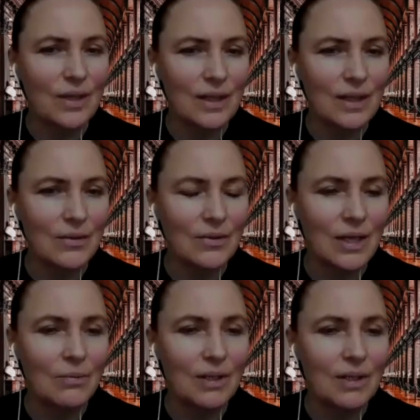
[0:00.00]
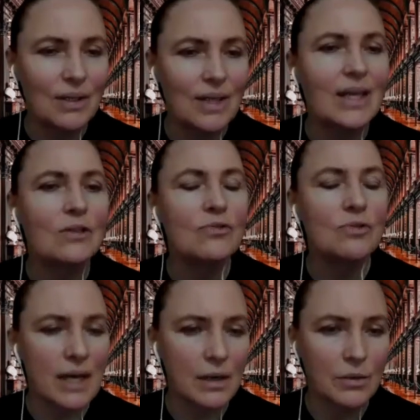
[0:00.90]
they need to deal with. They can
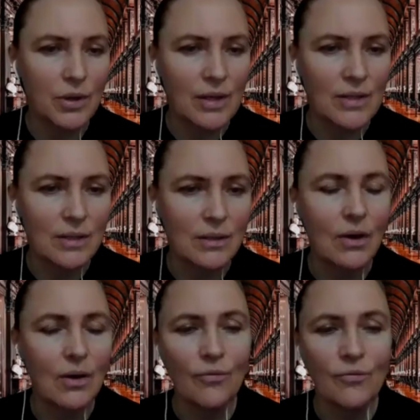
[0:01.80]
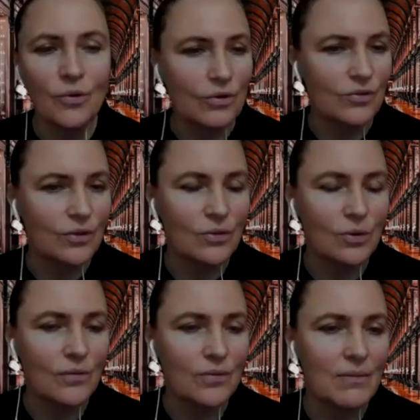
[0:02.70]
try out things. Not, of course, not
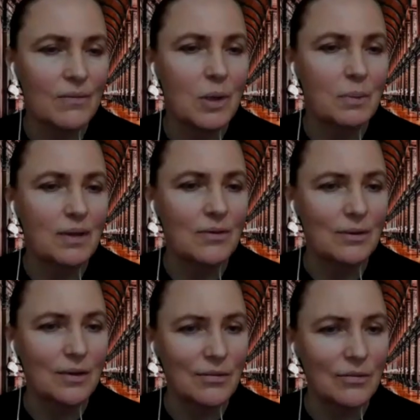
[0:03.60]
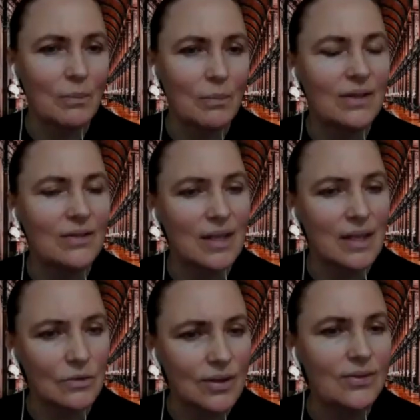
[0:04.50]
all of them will be successful, but it's
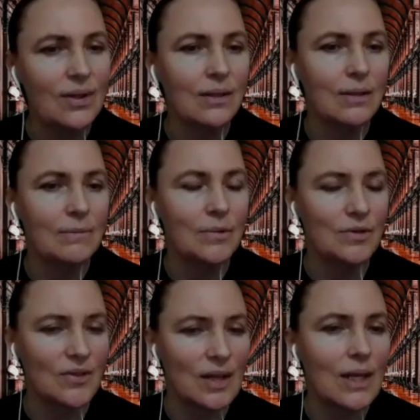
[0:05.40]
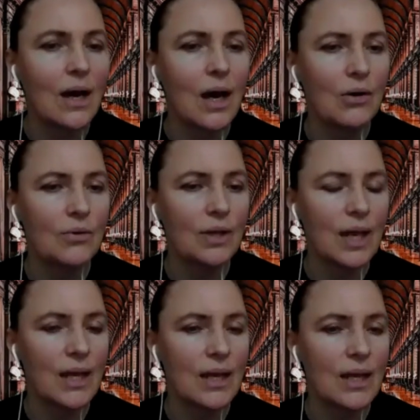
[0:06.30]
interesting to see how
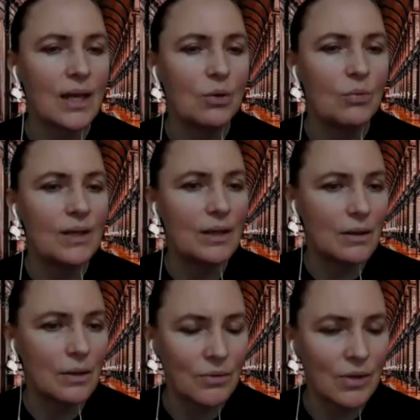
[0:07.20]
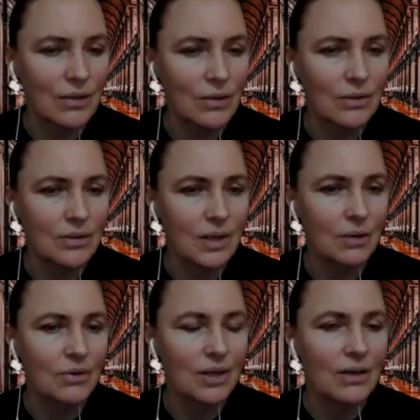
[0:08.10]
they, with the new technology out